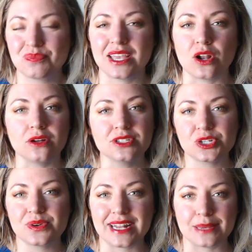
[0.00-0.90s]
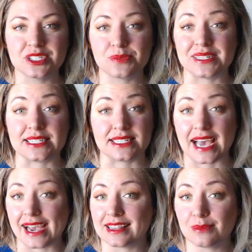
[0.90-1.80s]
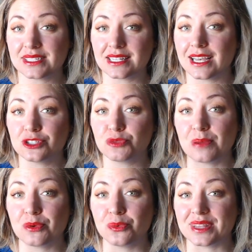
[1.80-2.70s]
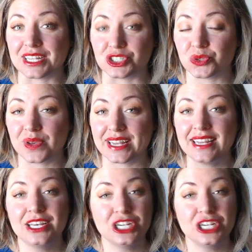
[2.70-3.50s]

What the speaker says: It also enables me to tag them as a lounge member when they join,